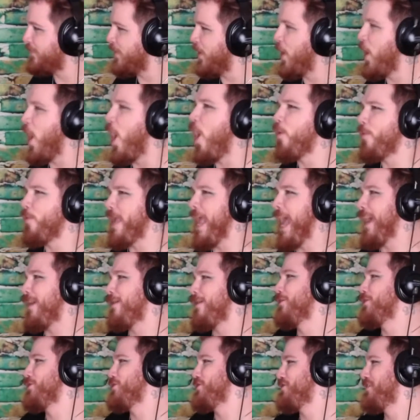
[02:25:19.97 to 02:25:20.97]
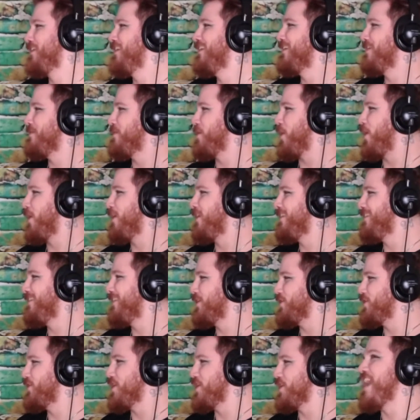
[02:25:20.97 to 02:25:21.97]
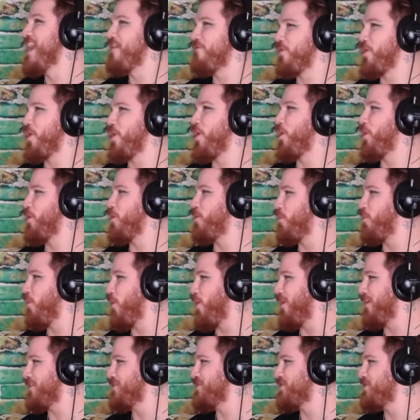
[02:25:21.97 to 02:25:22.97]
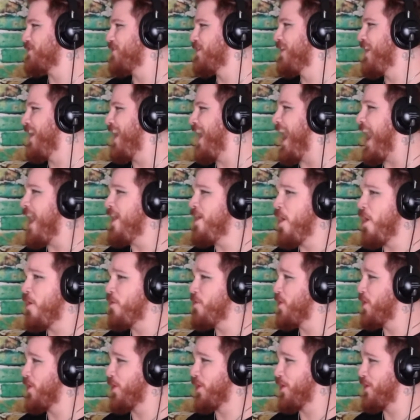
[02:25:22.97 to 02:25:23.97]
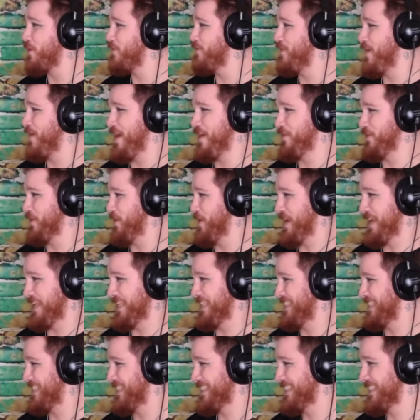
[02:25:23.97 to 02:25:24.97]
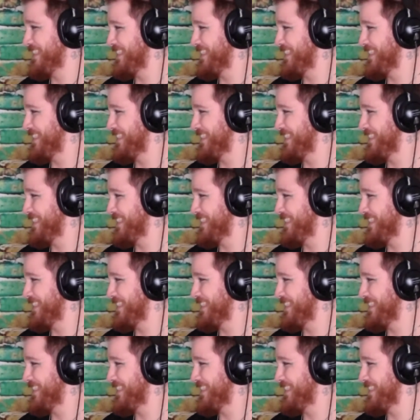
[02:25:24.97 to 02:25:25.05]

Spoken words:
Oh yeah, because she's never heard worse. I know who her father is.